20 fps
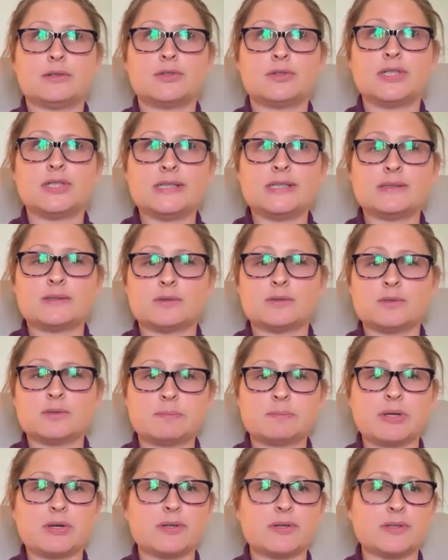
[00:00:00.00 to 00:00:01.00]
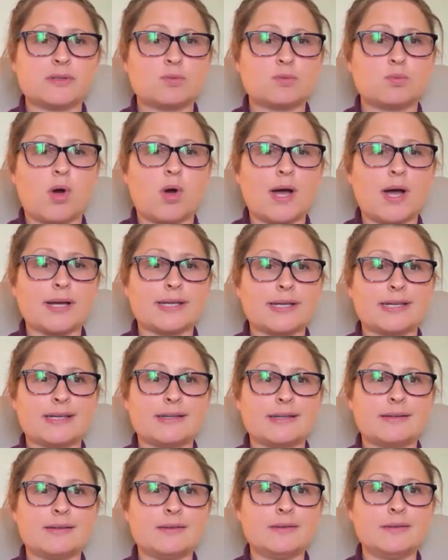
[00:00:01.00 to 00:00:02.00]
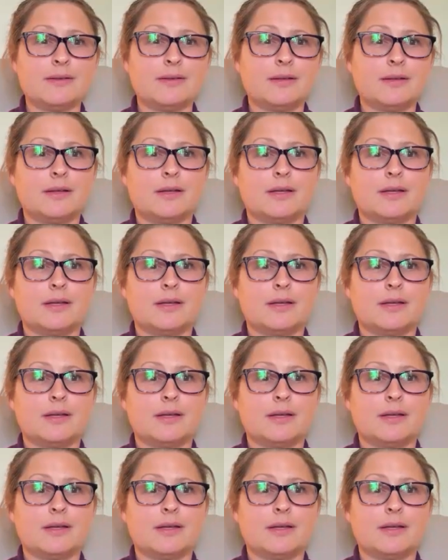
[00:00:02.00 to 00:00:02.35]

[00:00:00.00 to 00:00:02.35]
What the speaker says: energies or spirits walk in